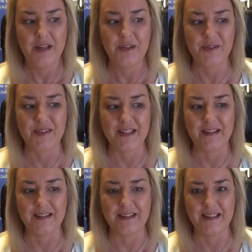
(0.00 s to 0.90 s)
you'll see
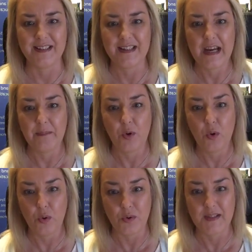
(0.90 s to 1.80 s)
that this same
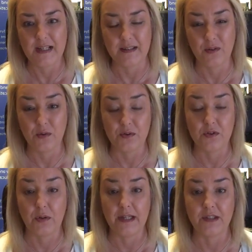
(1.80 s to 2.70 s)
course has a course
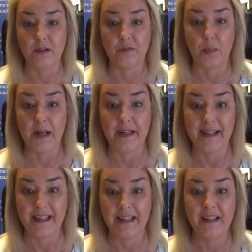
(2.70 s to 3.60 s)
duration of 1
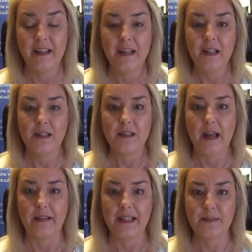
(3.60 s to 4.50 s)
day.
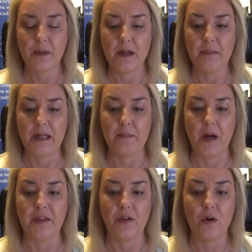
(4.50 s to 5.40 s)
And that's what I mean
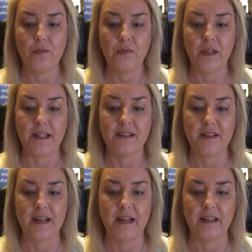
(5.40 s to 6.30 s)
by the
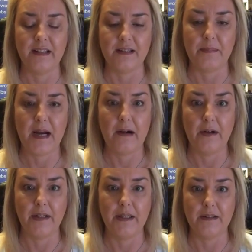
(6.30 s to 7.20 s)
conflict that is
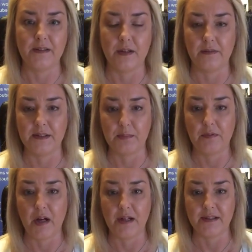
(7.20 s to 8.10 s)
apparent in the service
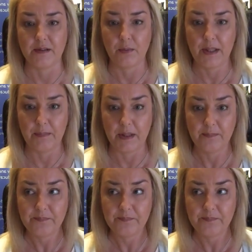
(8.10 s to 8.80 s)
provider's agreement.